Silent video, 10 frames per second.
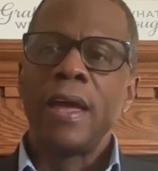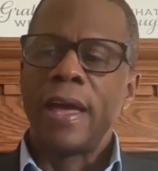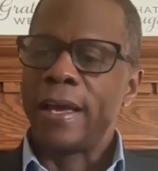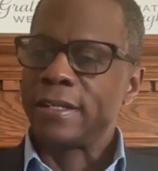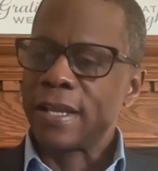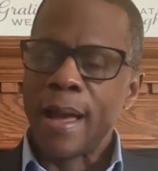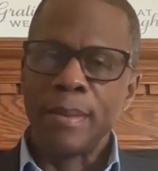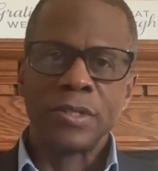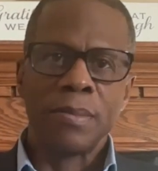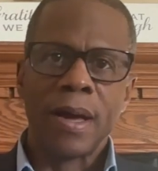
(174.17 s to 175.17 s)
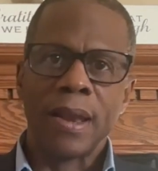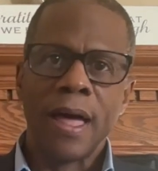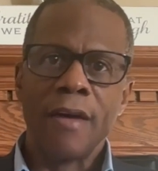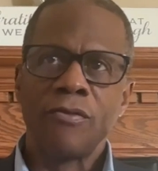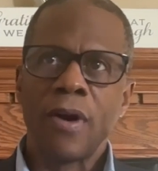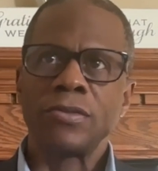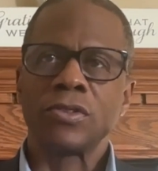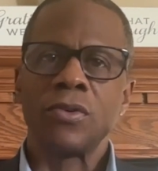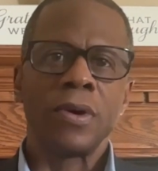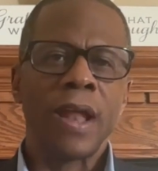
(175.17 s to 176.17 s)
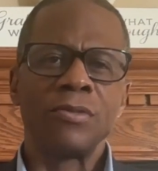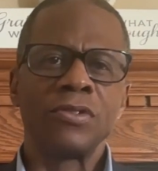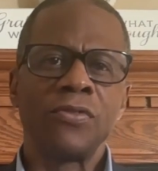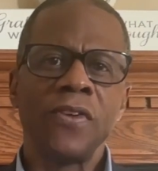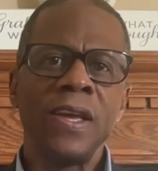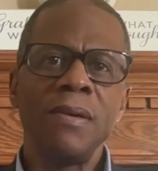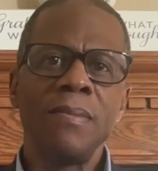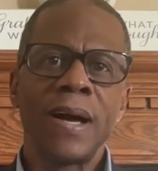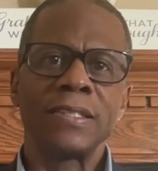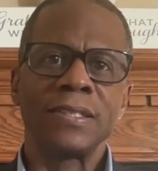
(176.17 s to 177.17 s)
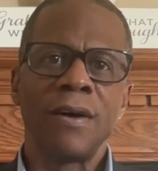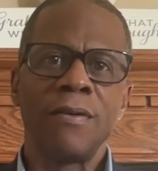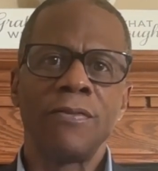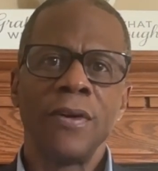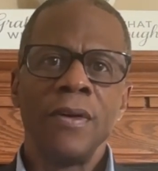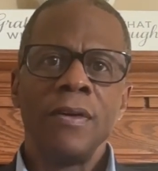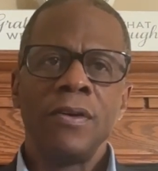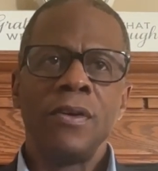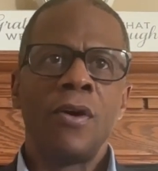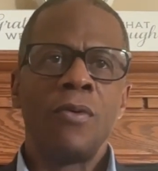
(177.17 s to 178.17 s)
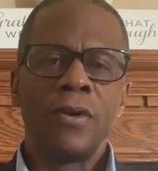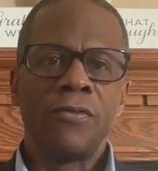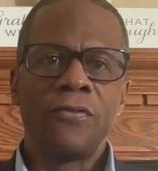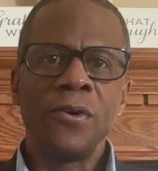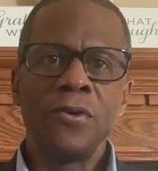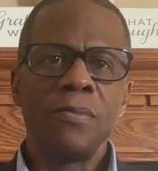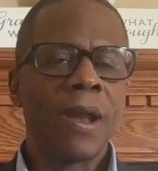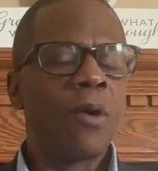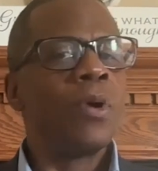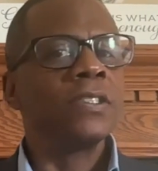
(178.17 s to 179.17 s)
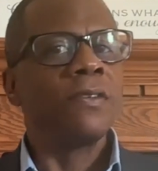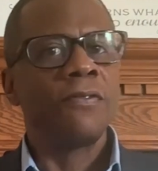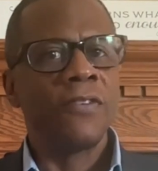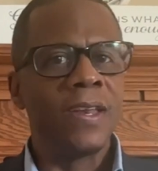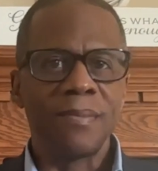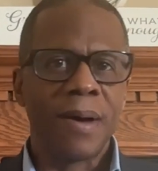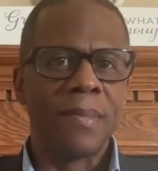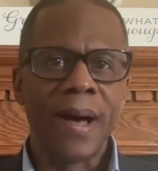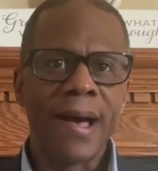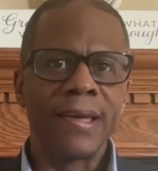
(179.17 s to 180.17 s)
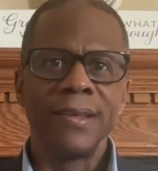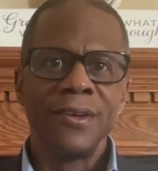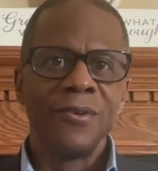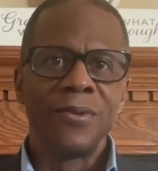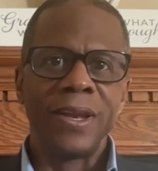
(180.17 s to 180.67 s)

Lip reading: at times in my life where I was feeding myself with food, but I wasn't feeding my mind with